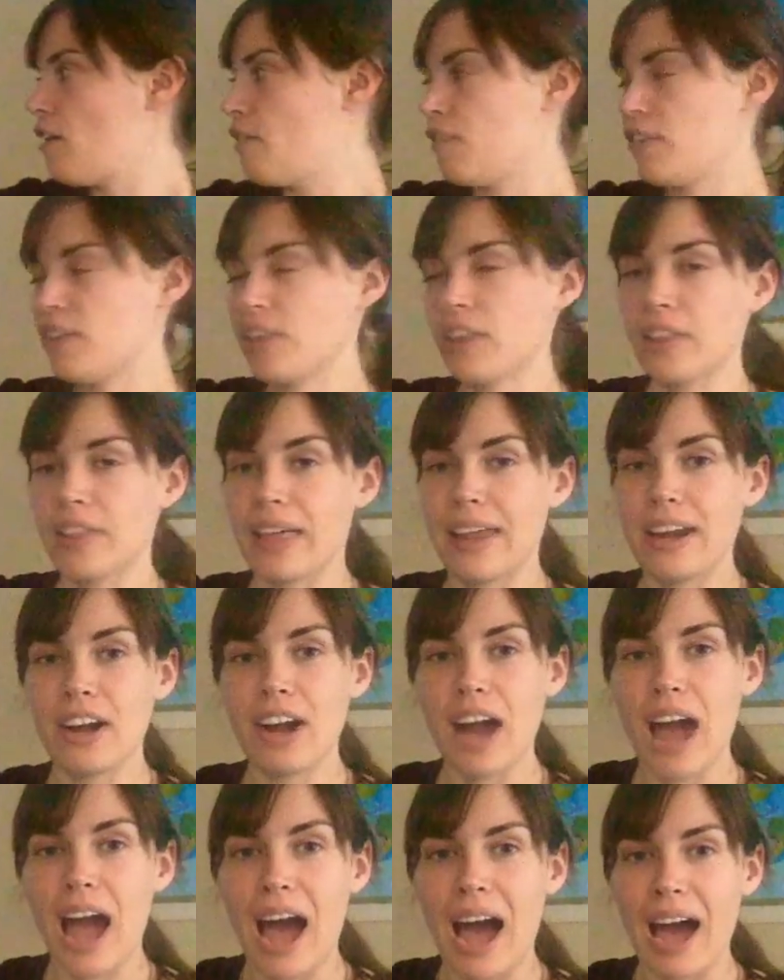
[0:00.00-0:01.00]
For the
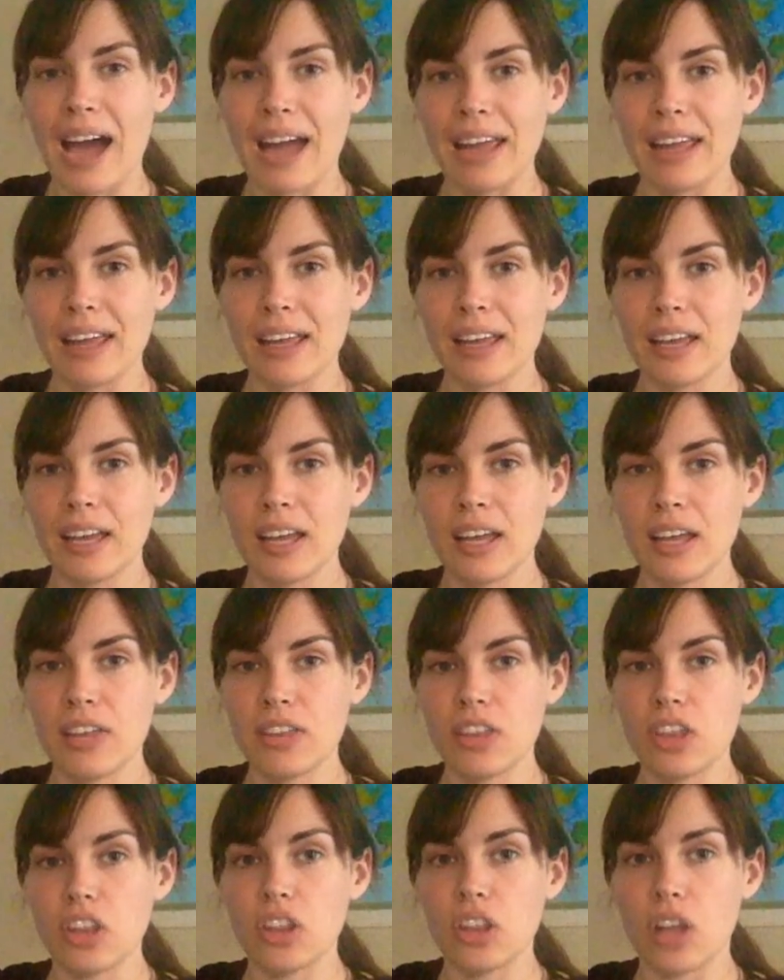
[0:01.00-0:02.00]
letter I,
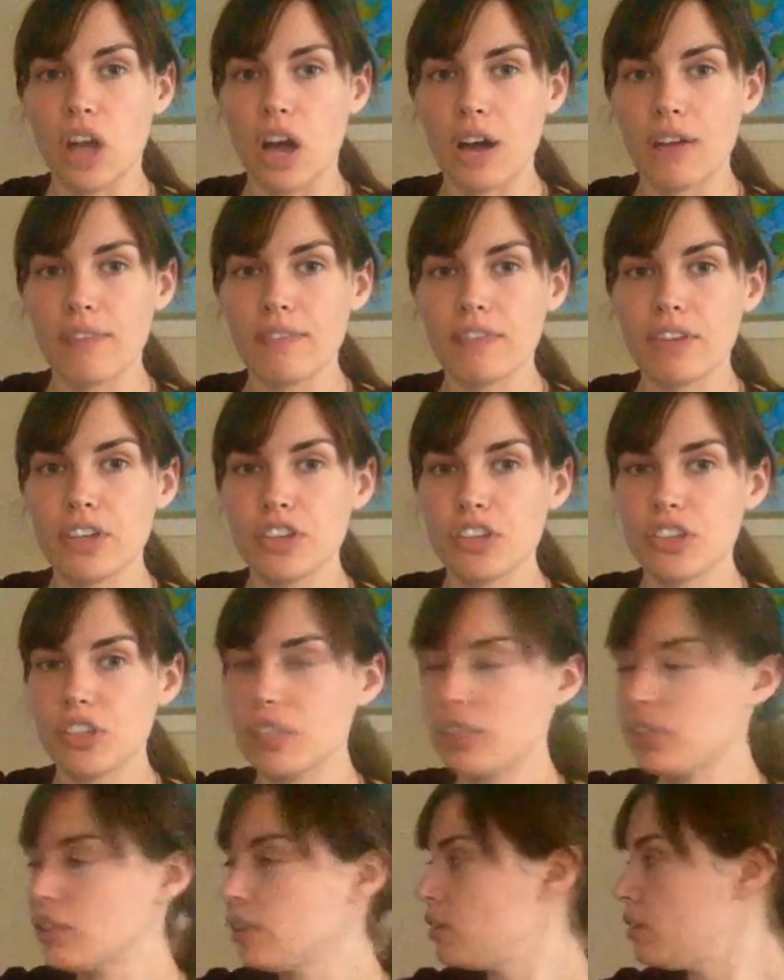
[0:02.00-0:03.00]
the long
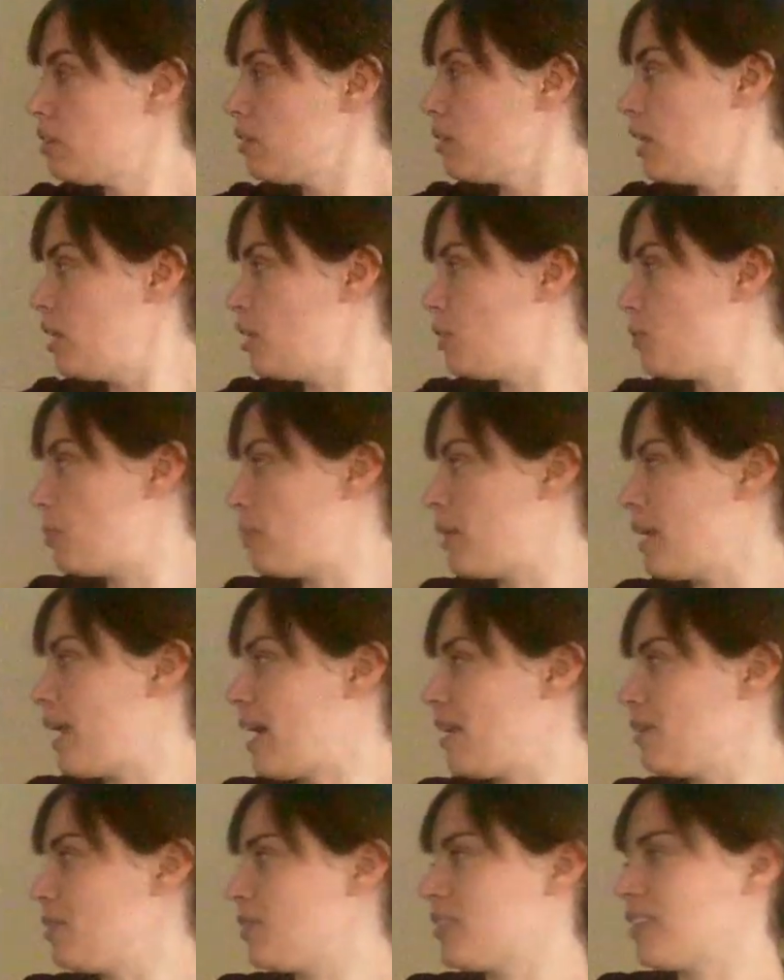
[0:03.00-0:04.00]
version is
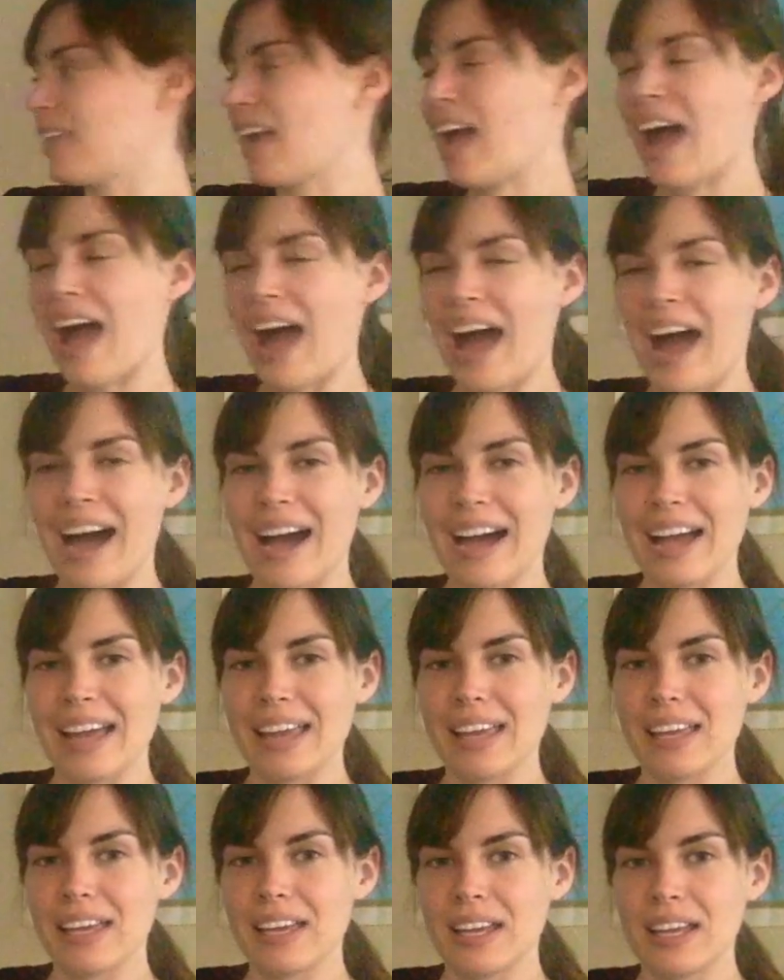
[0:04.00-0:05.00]
pronounced
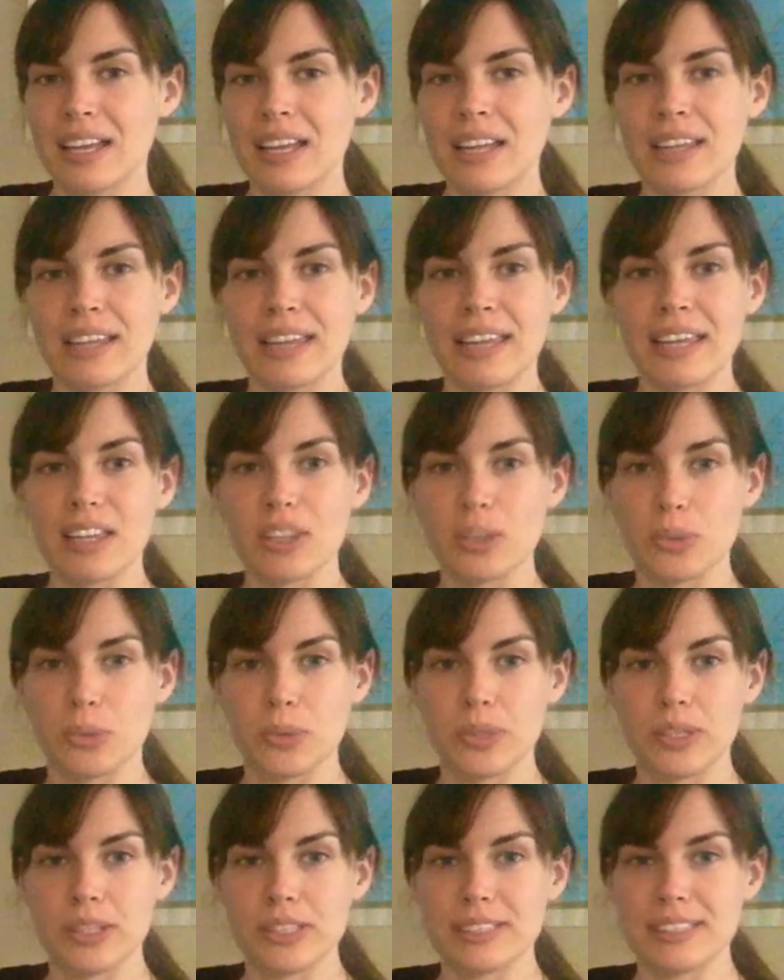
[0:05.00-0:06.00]
I, like in the
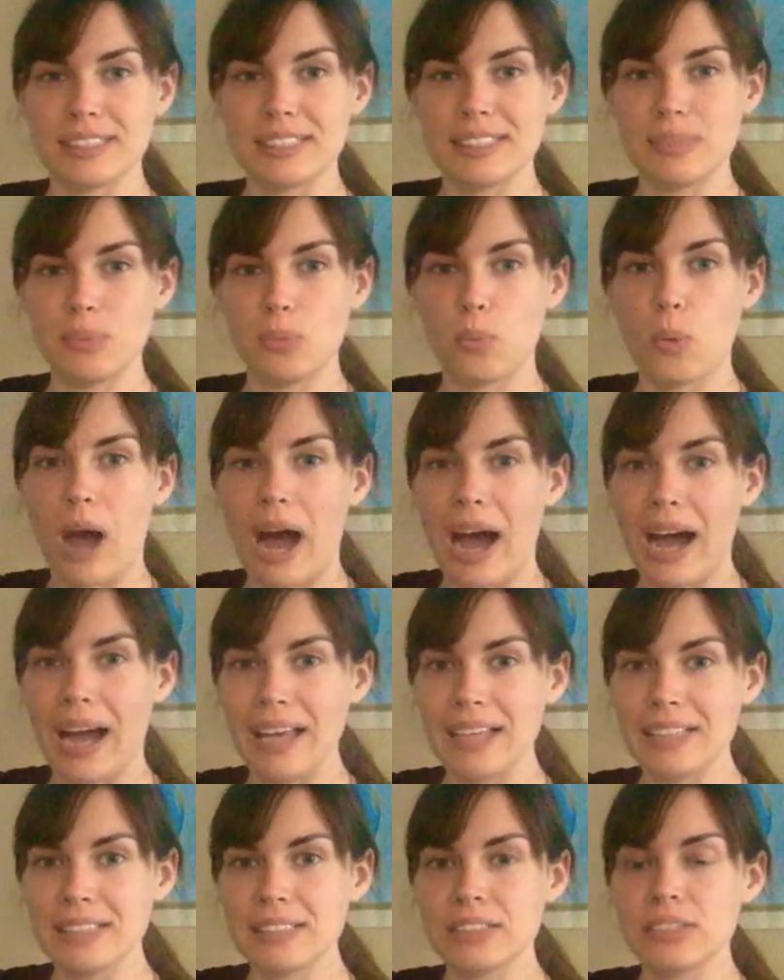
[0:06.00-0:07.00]
words
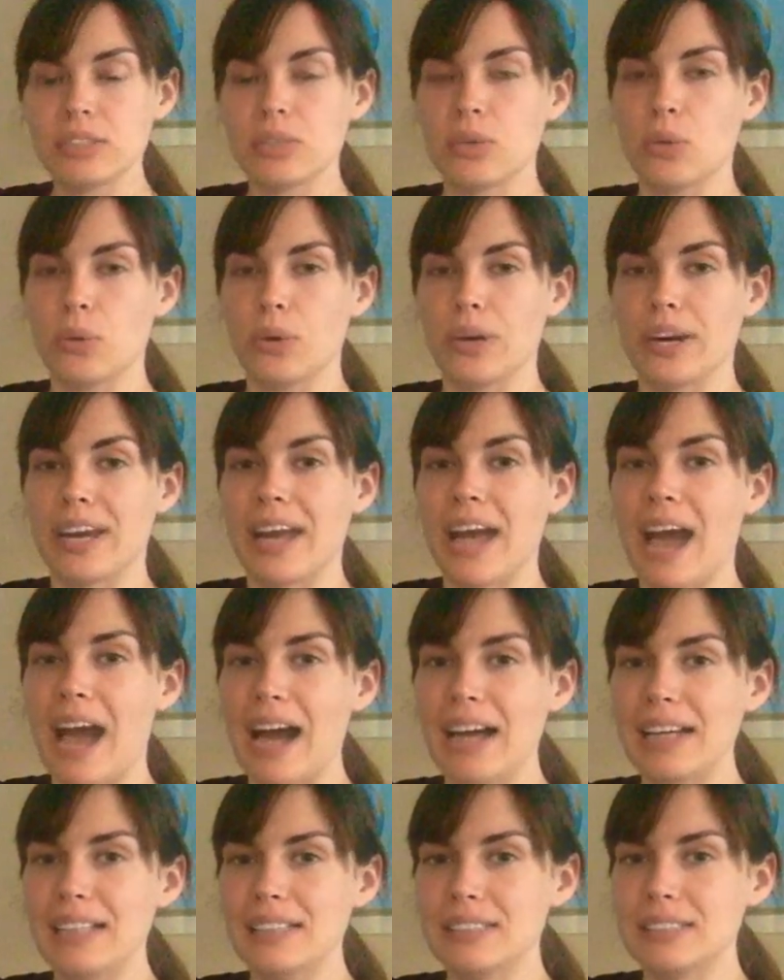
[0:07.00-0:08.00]
wise or
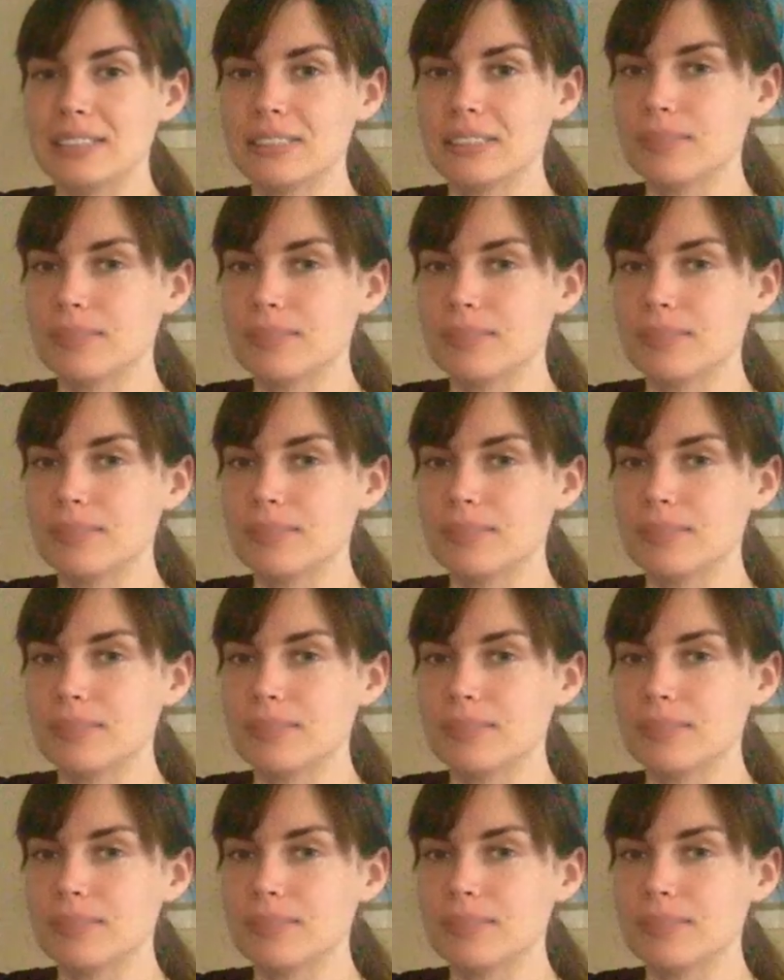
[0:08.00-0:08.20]
guys.